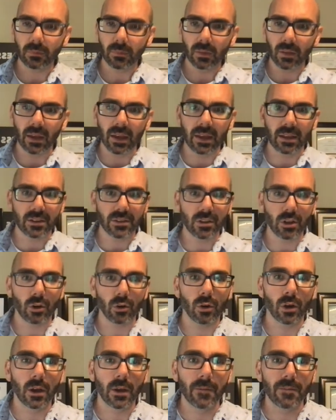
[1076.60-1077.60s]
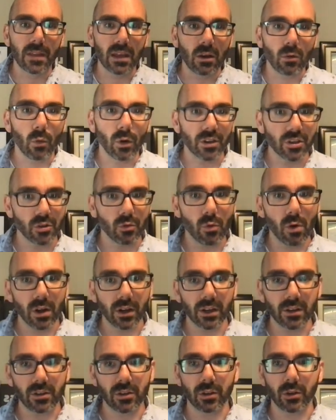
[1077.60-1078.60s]
And so, what you
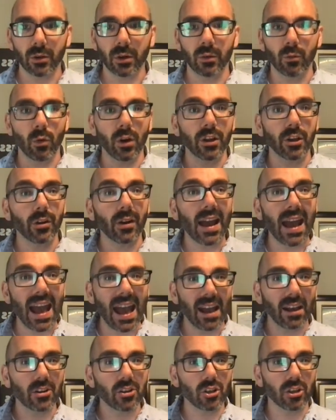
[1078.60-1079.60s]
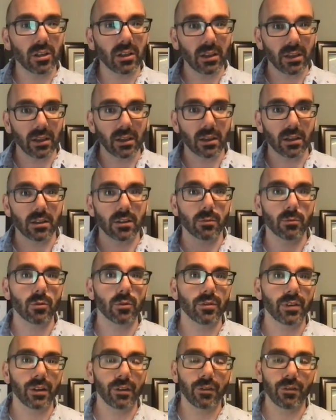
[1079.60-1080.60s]
want to do and what your action is
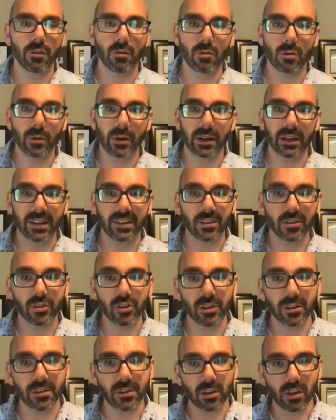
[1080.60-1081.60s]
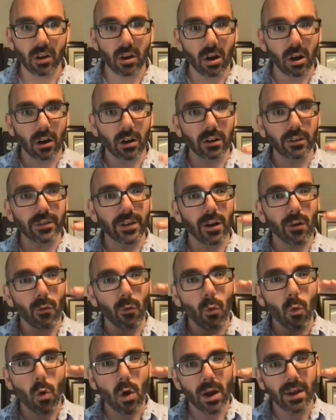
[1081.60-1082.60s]
moving forward is just to carve out
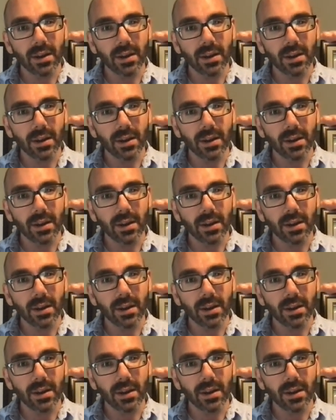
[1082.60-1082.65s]
one